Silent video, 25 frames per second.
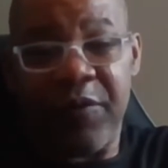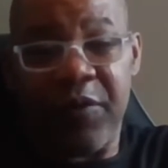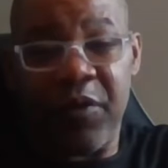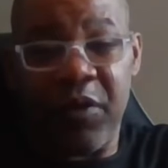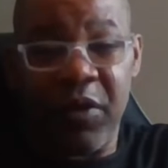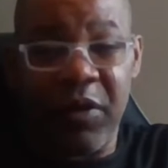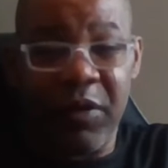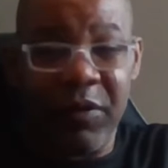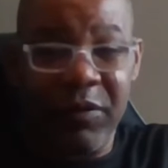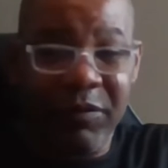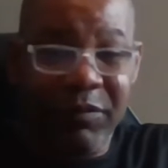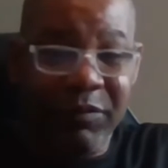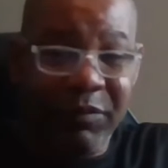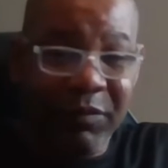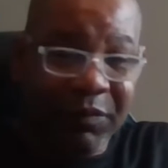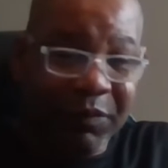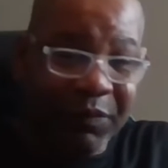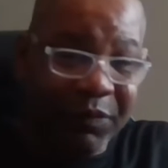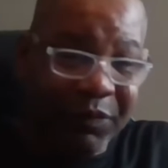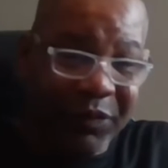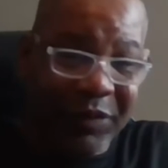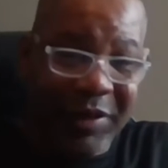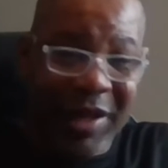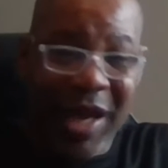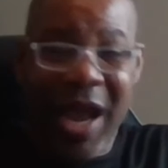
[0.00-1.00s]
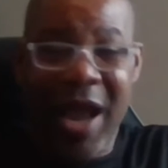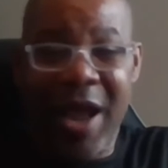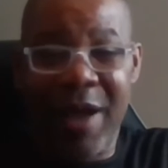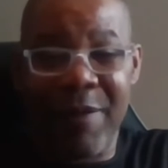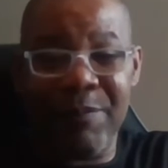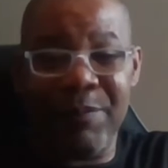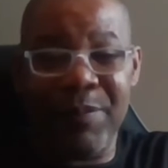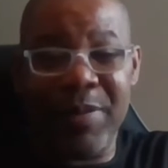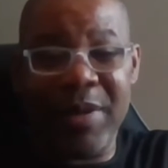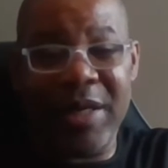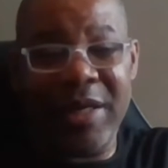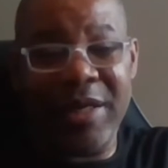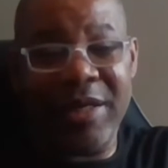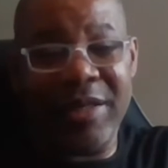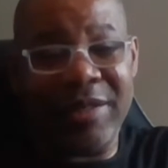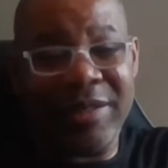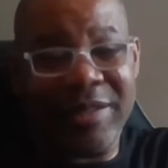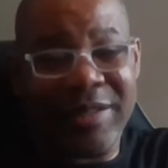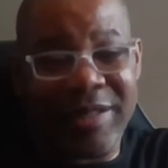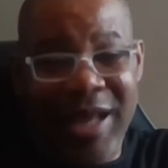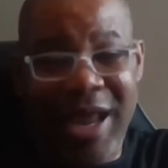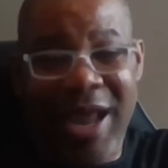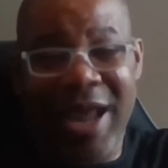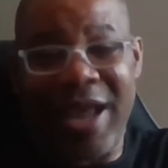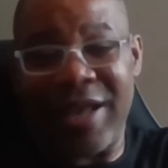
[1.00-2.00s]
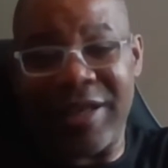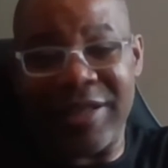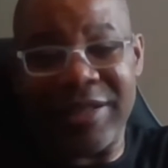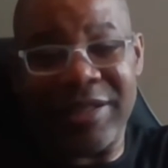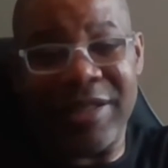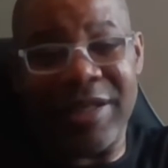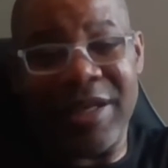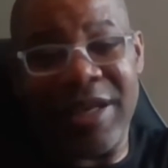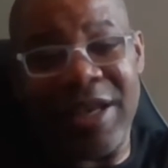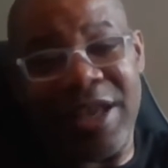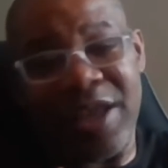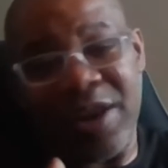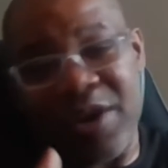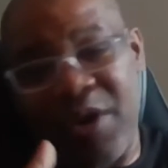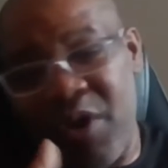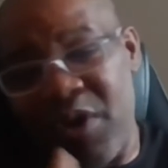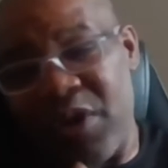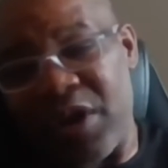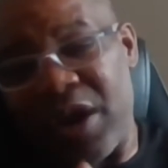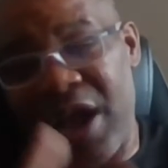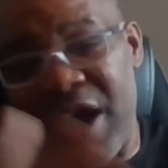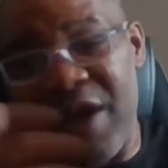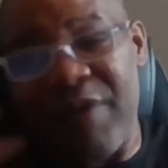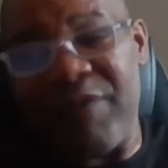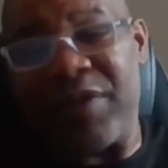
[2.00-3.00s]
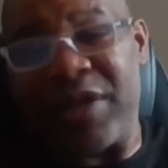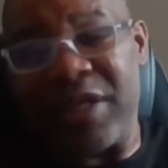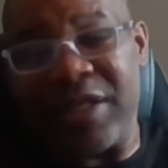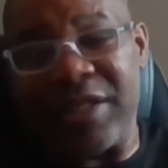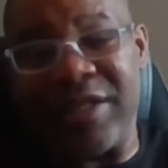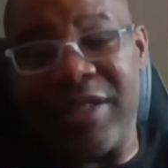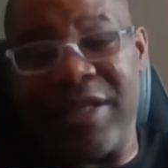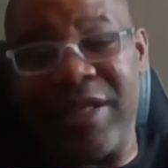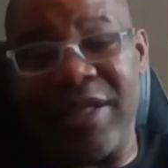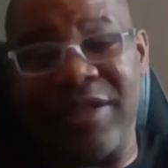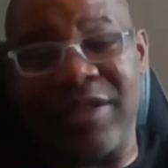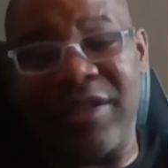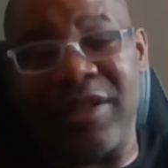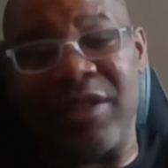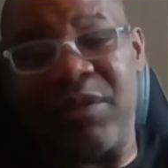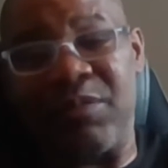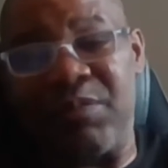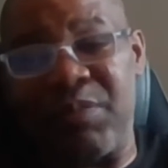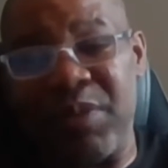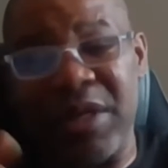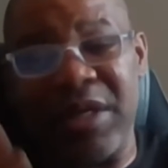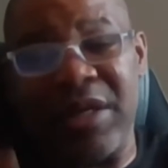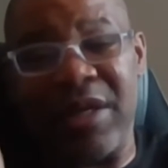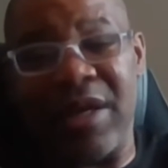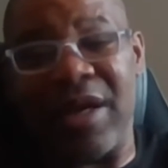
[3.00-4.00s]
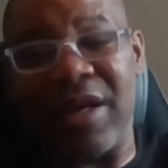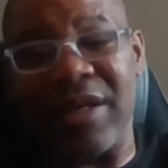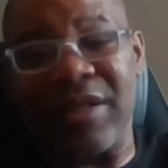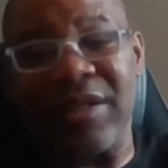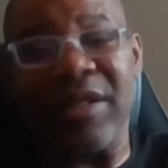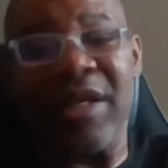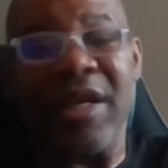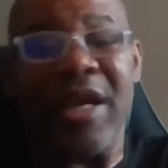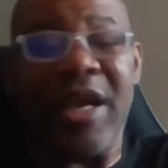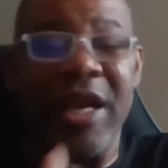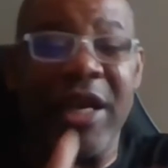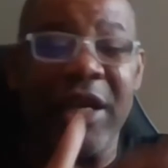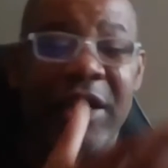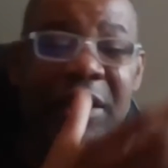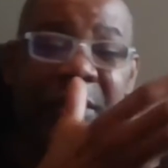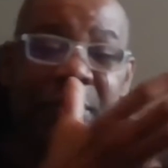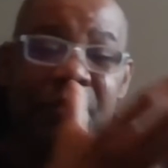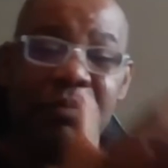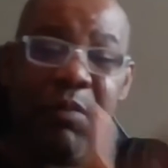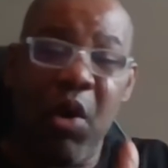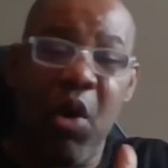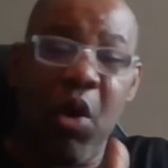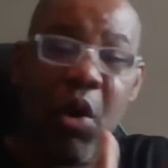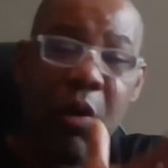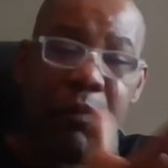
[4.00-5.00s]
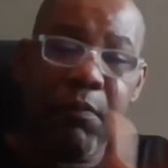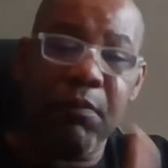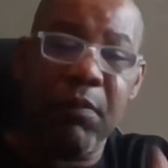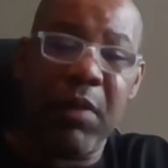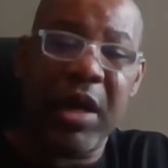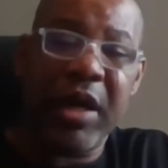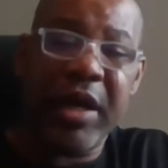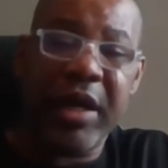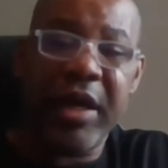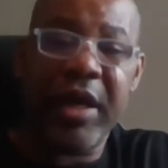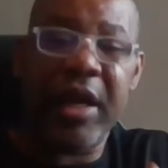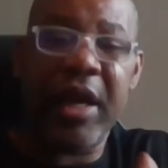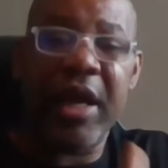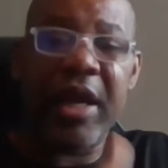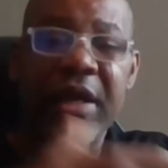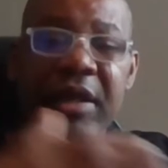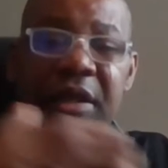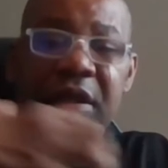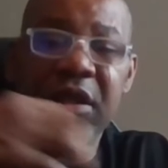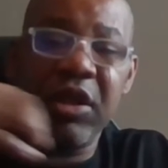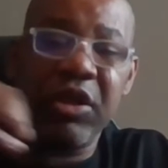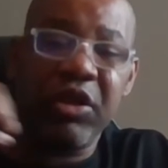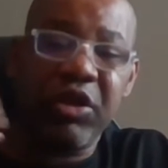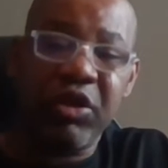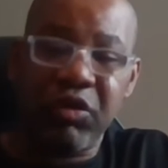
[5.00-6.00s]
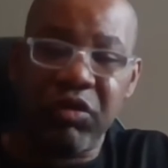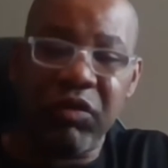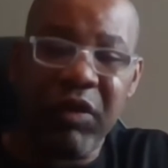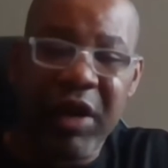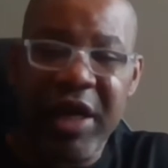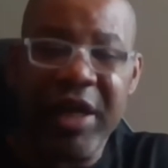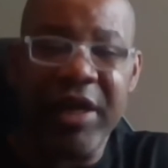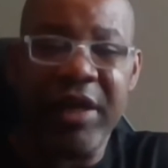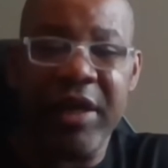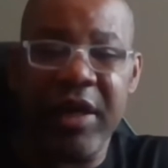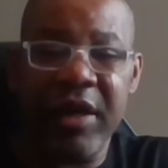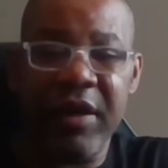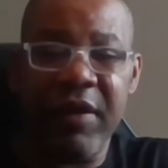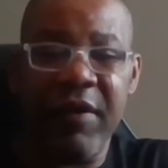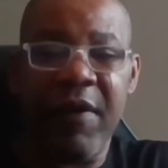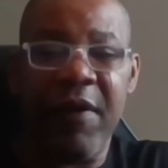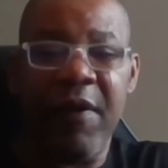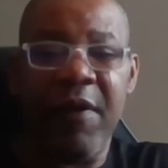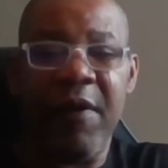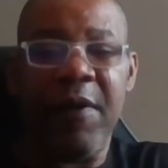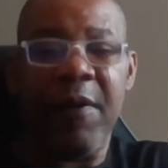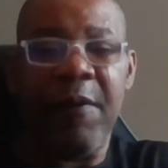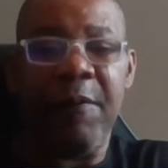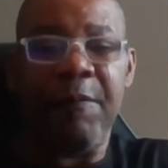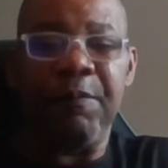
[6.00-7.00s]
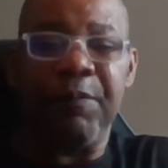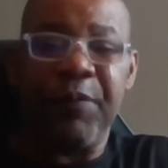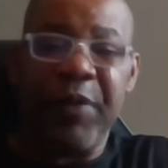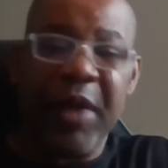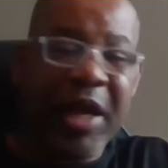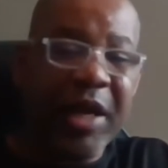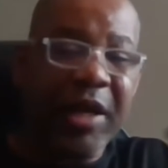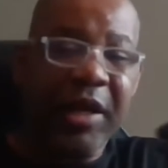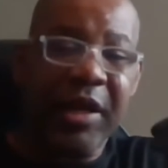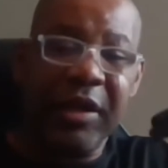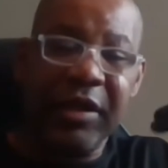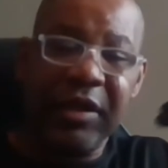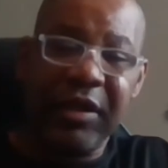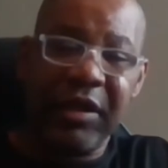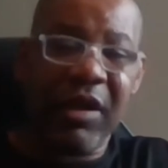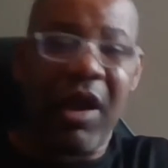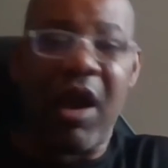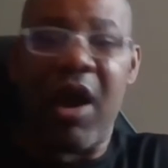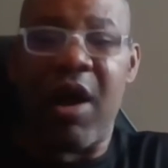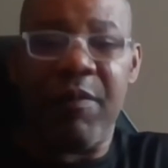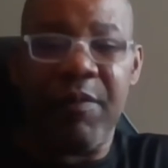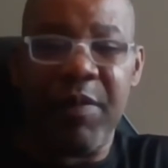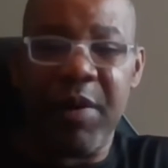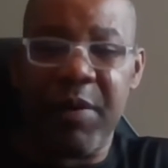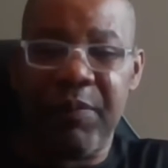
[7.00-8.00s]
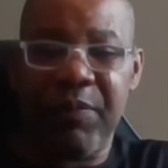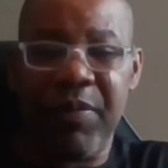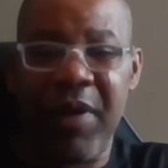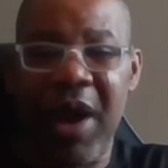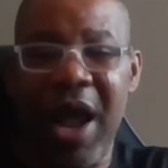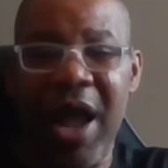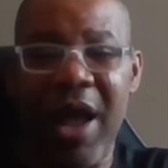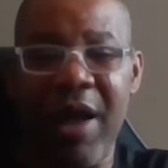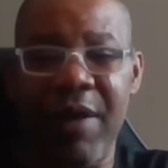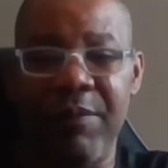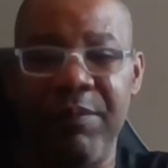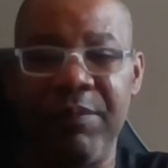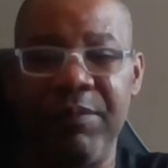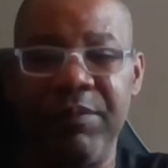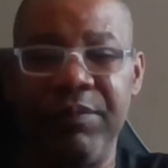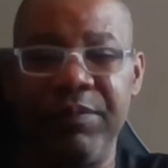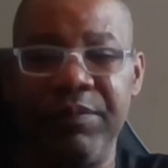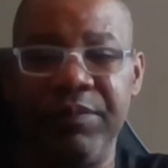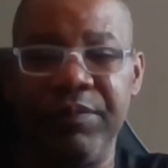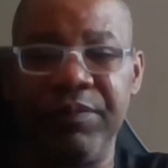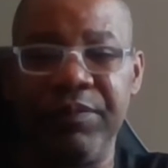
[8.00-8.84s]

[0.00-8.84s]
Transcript: for diabetes, cancer, and all other diseases because it's more money into treatment than to solving the problem.